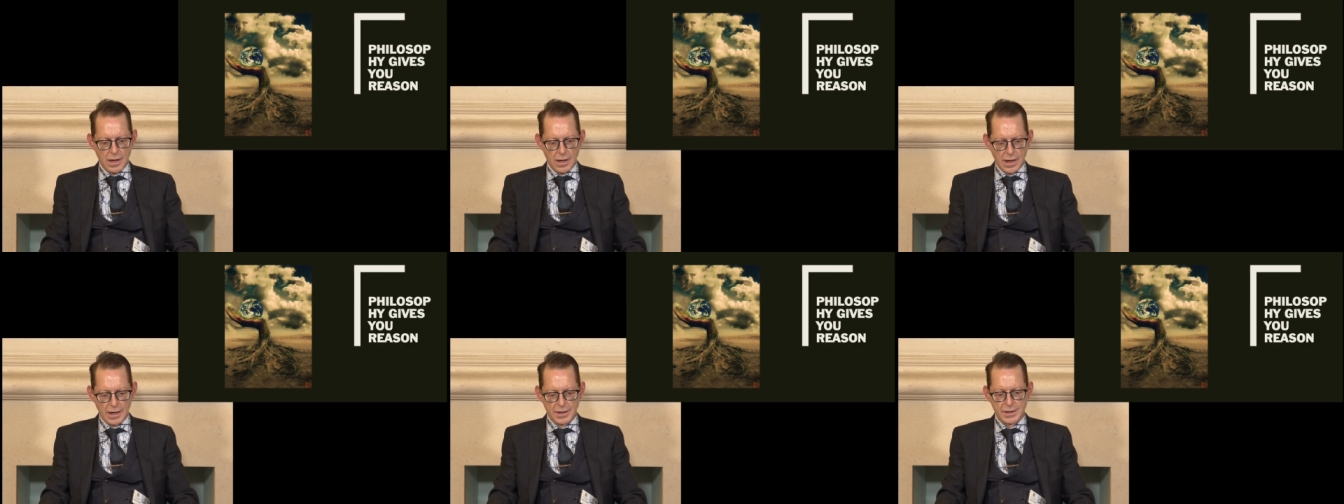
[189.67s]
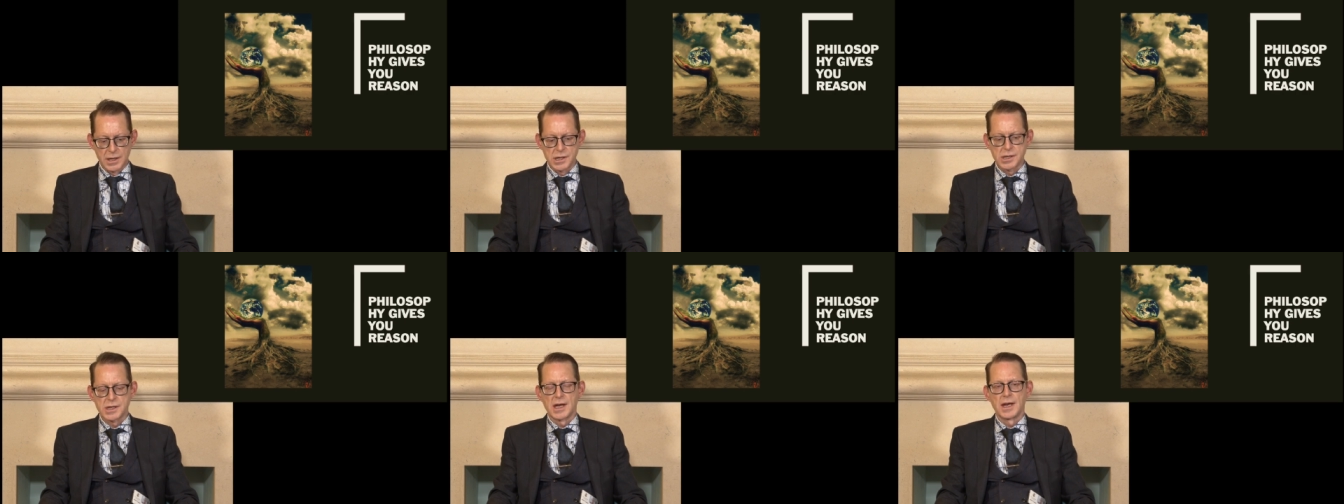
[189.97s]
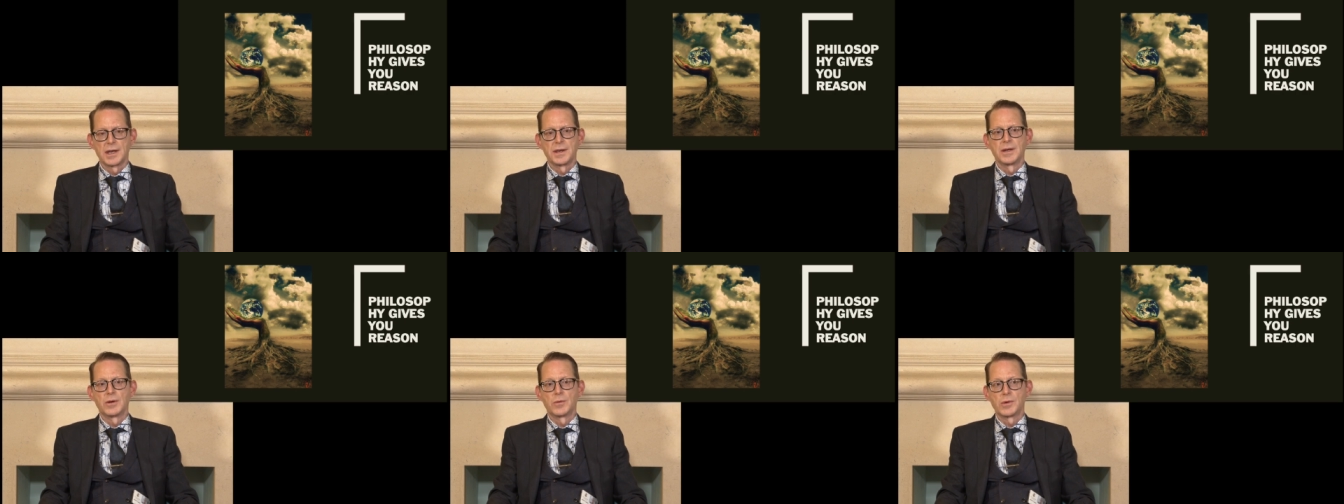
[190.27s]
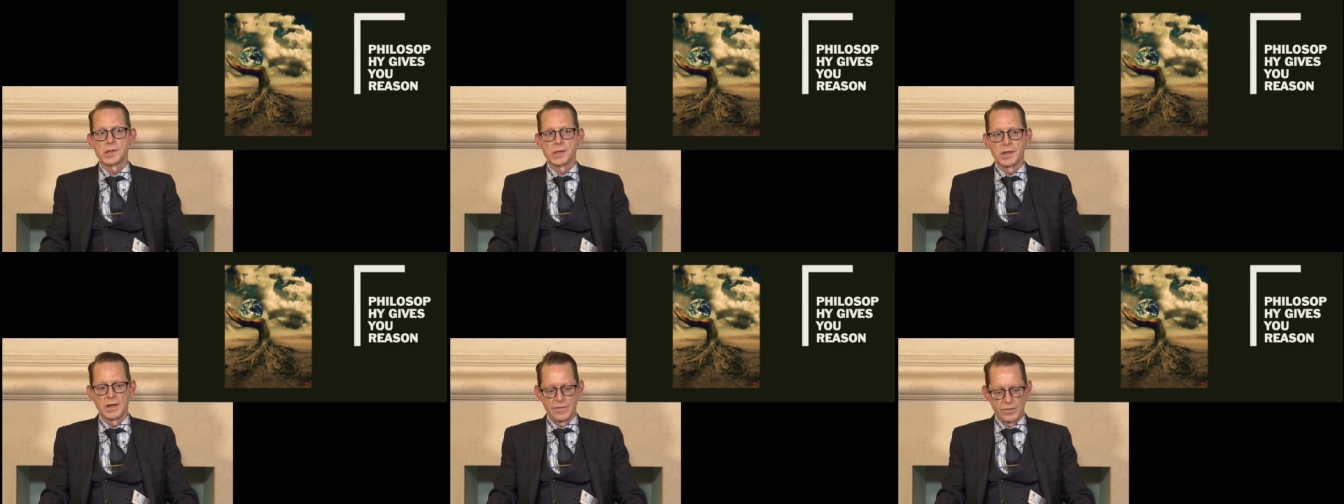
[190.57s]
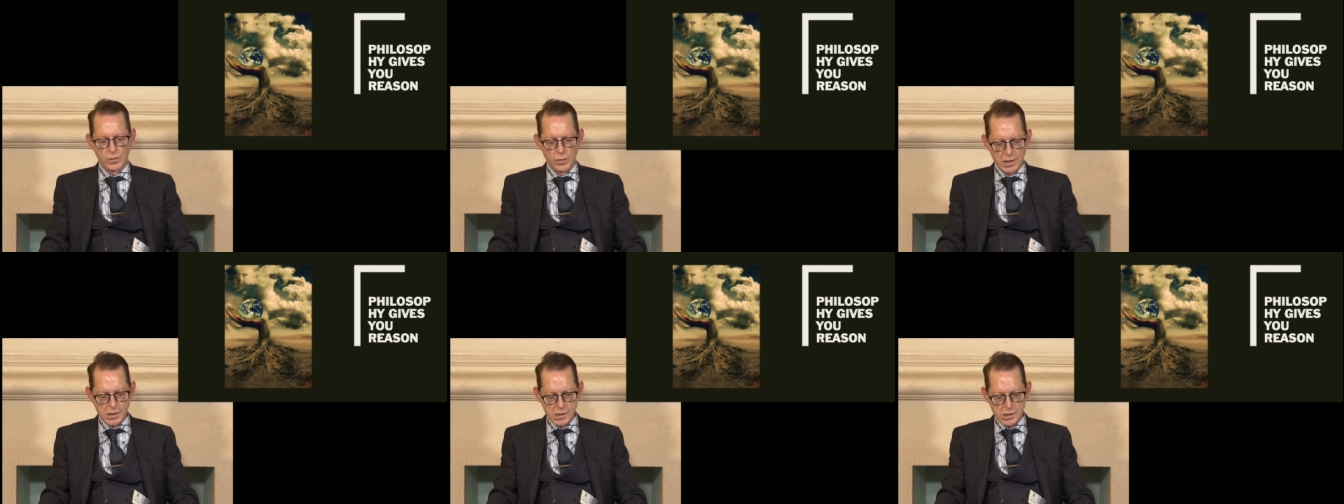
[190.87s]
understanding
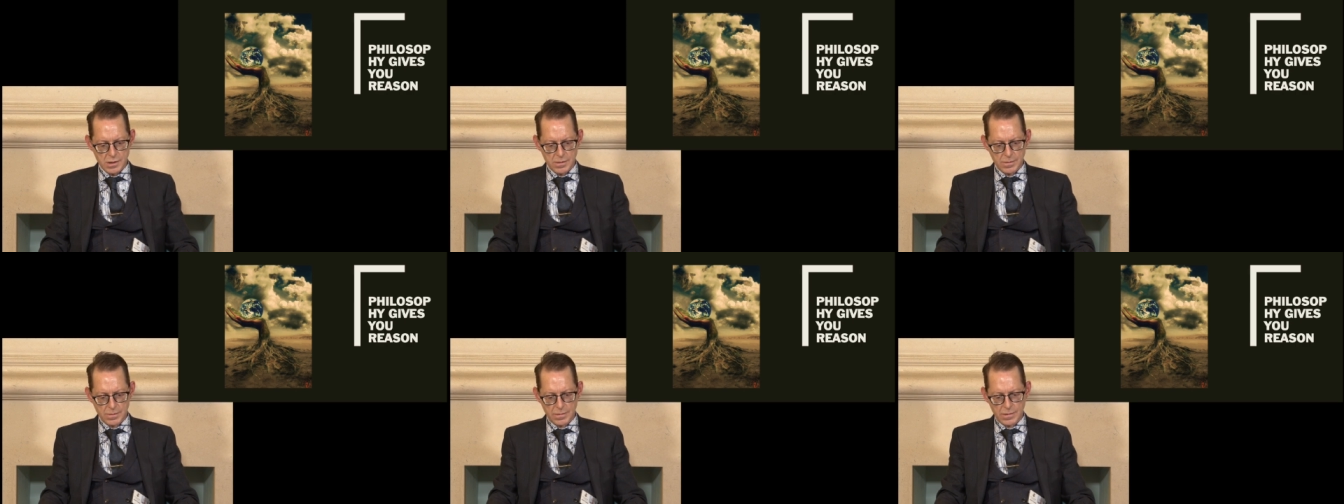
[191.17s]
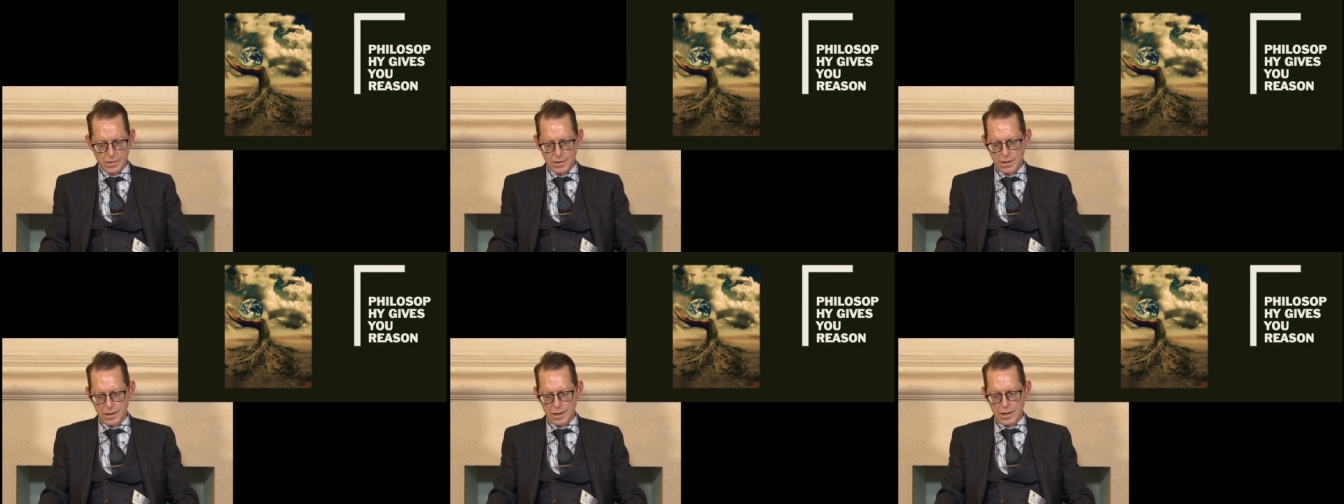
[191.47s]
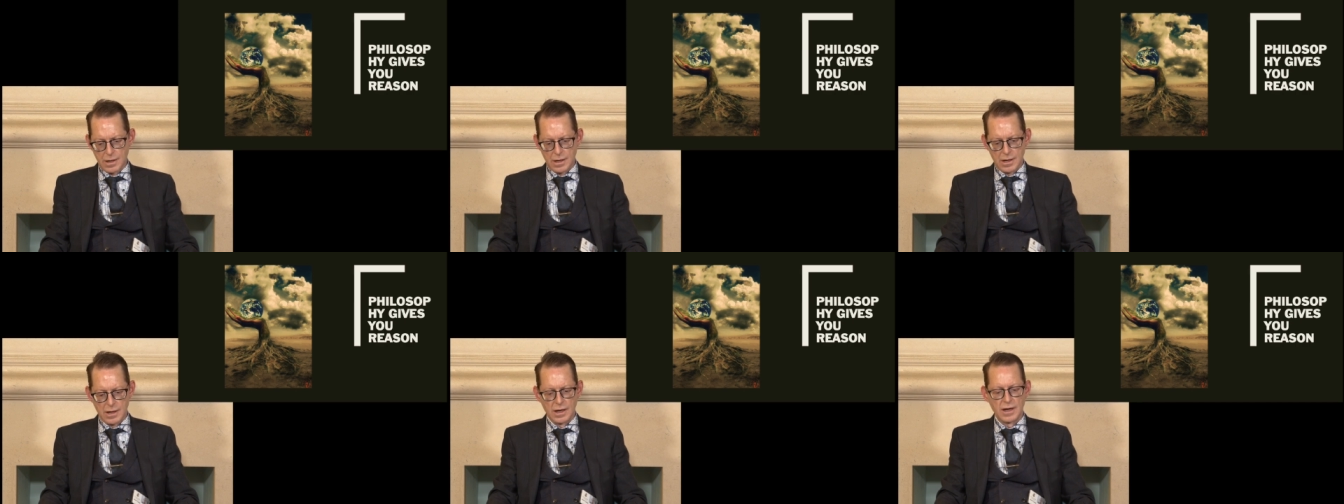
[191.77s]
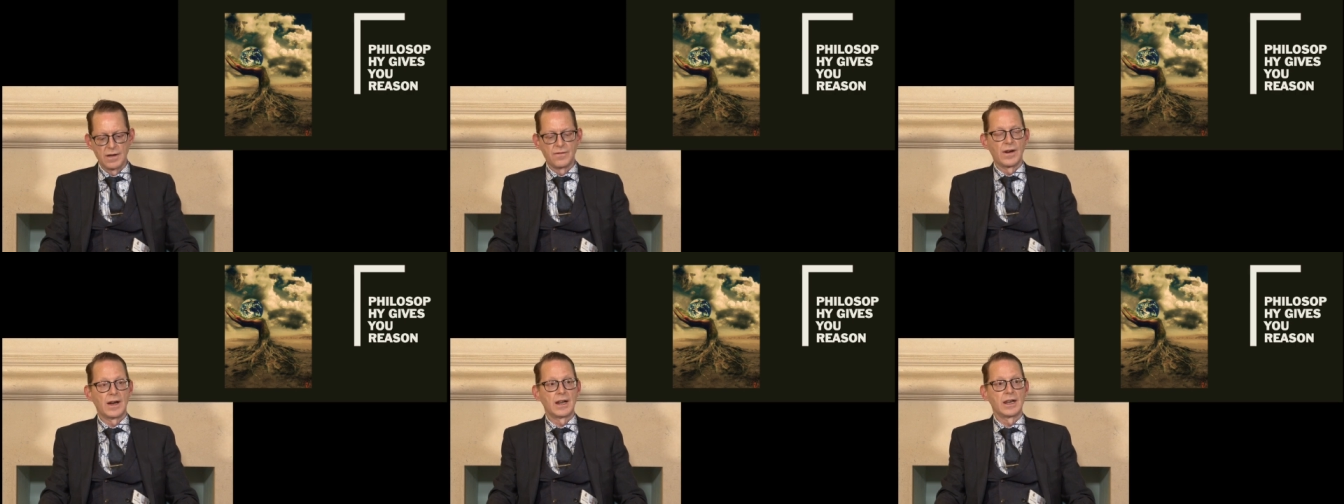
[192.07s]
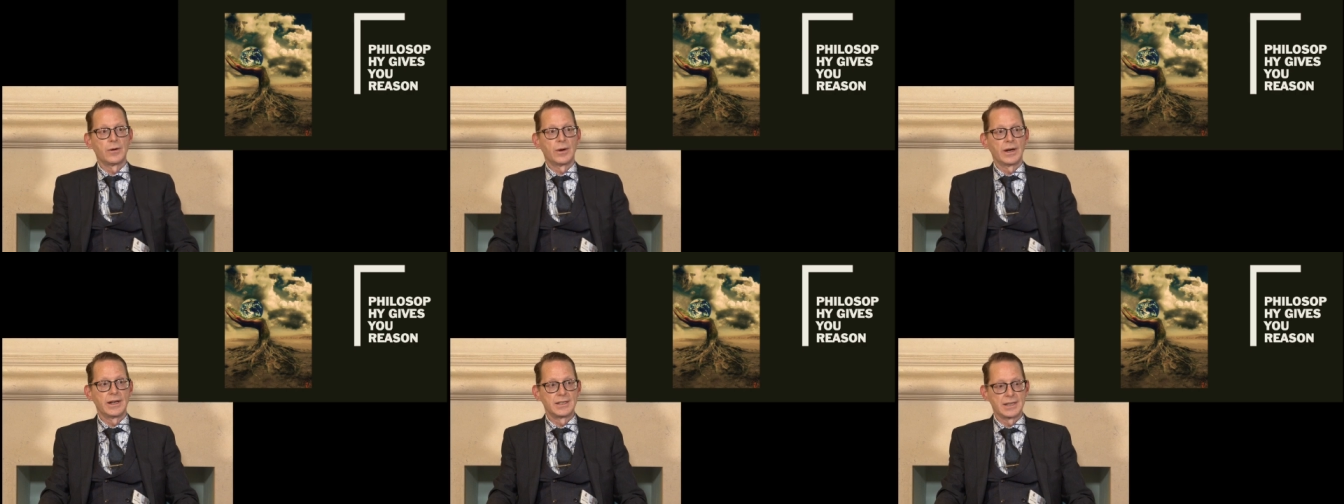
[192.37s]
received wisdom,
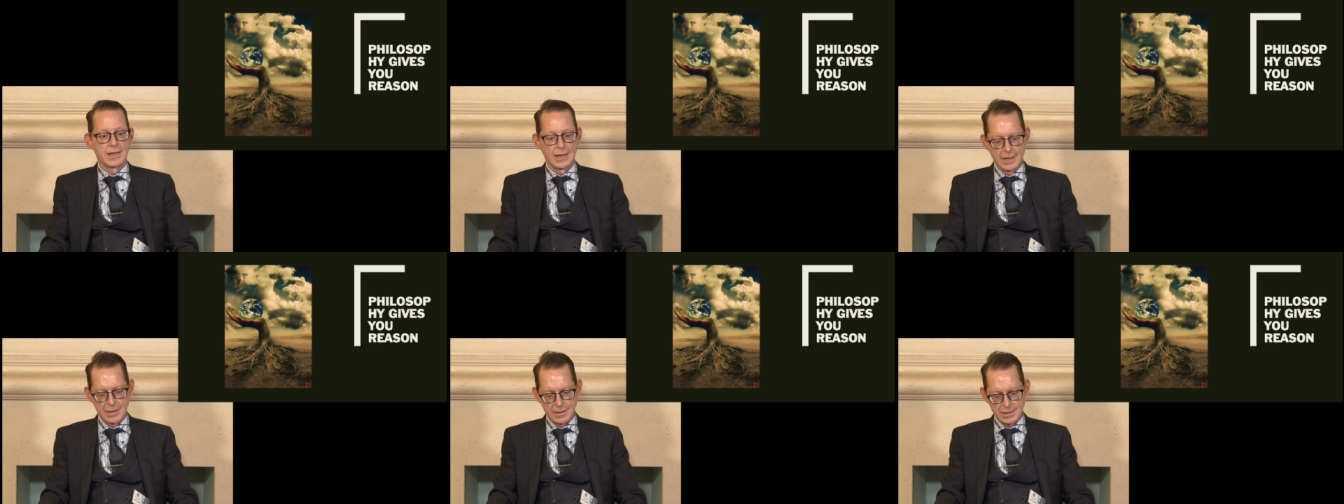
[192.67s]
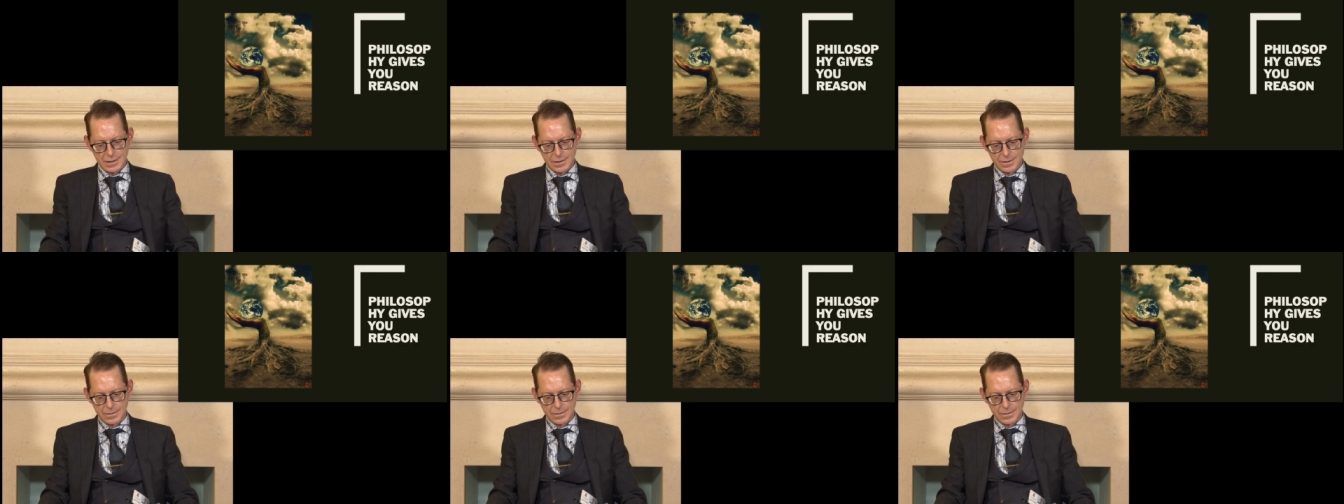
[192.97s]
evaluating it,